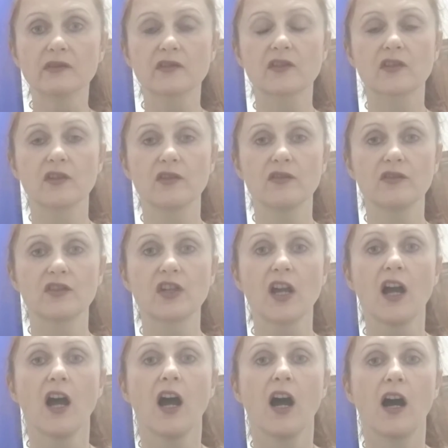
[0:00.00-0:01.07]
scourge
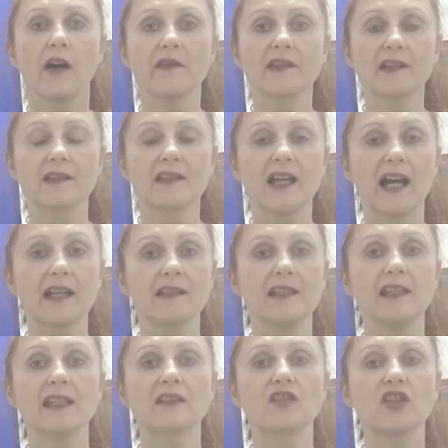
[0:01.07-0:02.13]
of
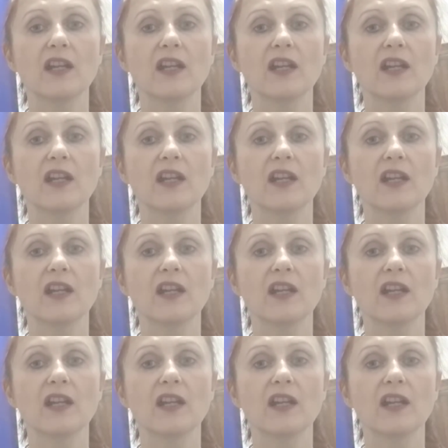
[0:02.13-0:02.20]
society. And she